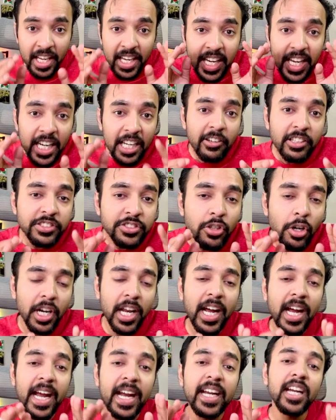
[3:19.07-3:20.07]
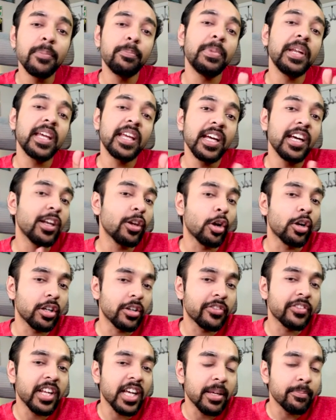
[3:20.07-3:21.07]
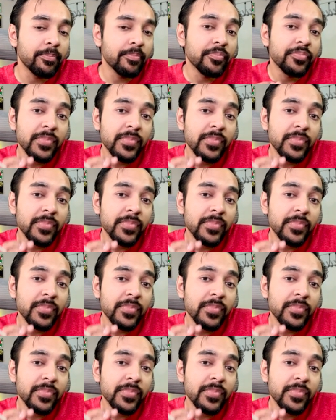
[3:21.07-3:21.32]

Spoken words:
it is gonna end up taking a lot of time.